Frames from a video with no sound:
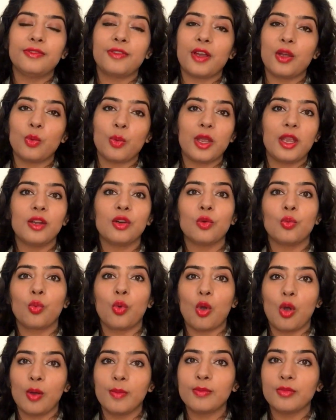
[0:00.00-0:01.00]
if I wear a
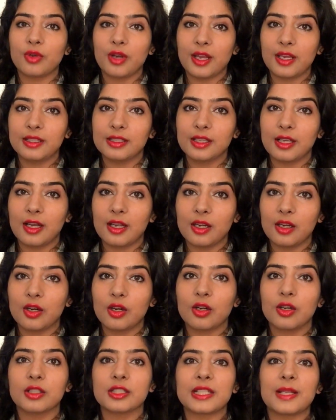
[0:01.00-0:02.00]
warm red
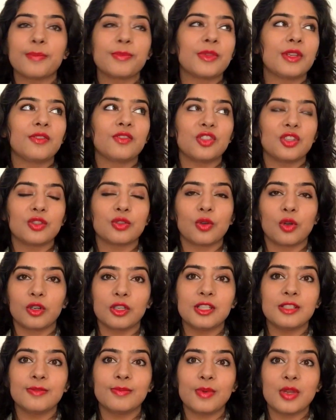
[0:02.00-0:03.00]
color, something which is
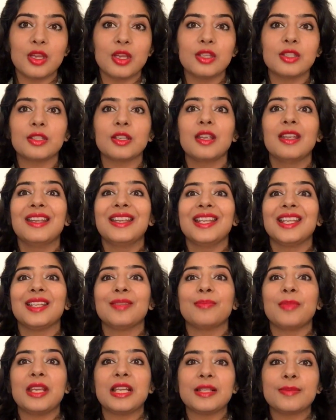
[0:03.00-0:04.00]
orange based,
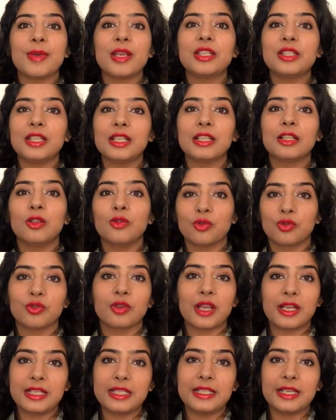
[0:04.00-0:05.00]
it makes my teeth look
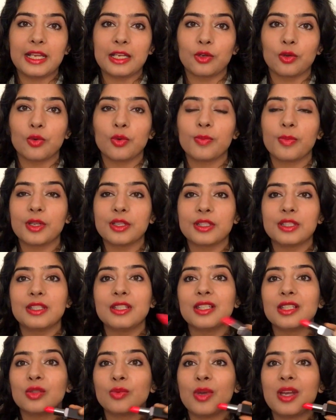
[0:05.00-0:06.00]
really yellow. But
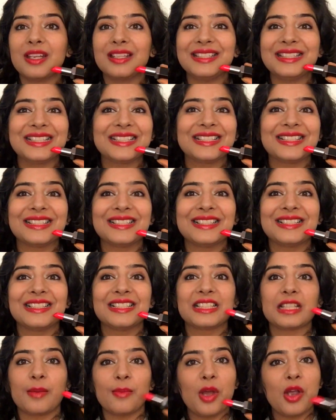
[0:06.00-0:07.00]
this one,
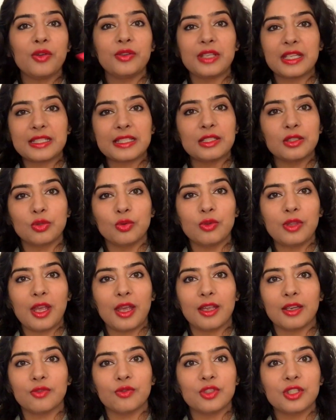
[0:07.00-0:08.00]
somehow it doesn't do
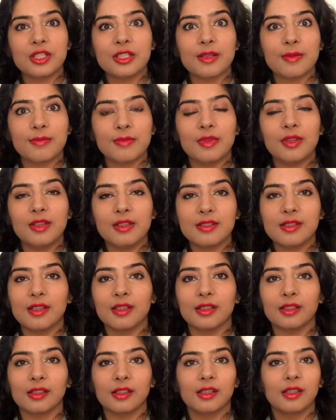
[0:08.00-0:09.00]
that, which is
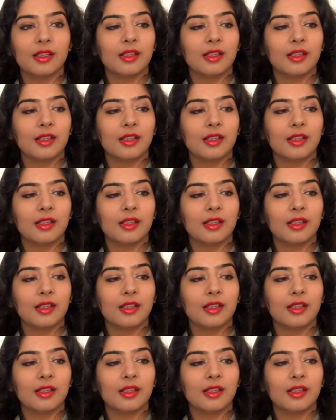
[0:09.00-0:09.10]
amazing.